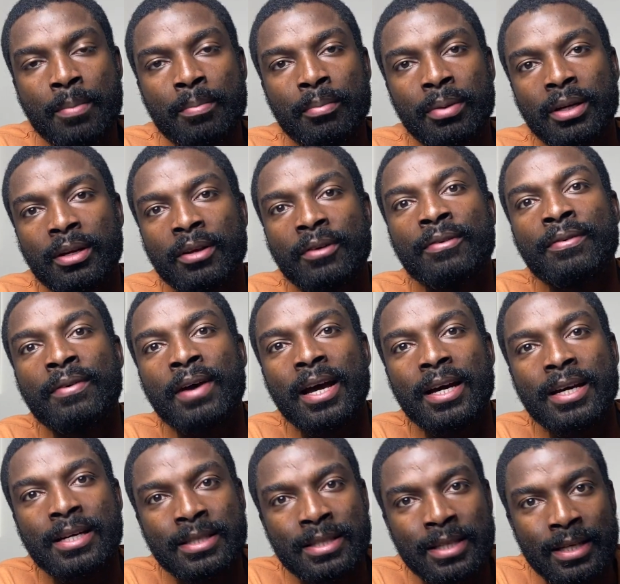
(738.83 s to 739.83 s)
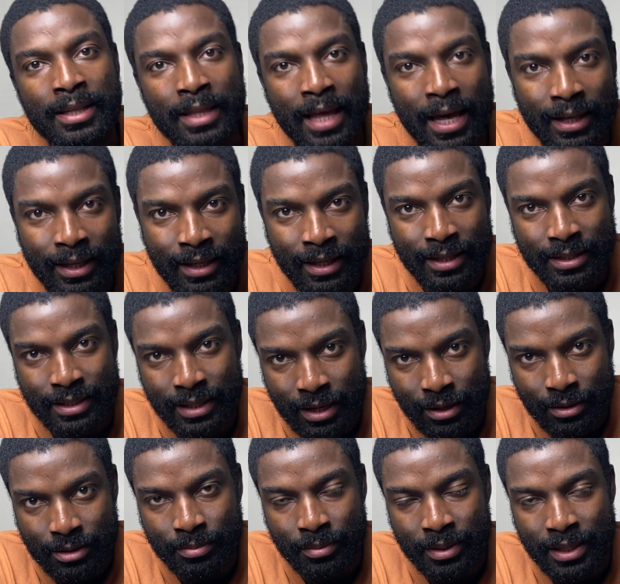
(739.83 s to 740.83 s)
but the fact that this
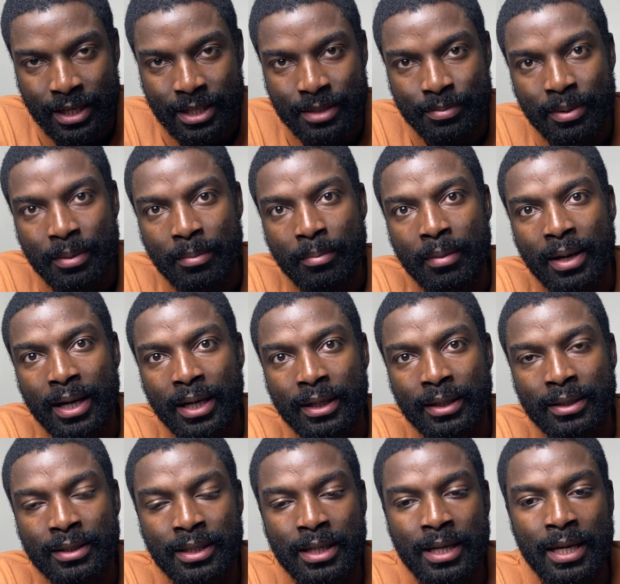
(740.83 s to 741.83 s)
announcement has been made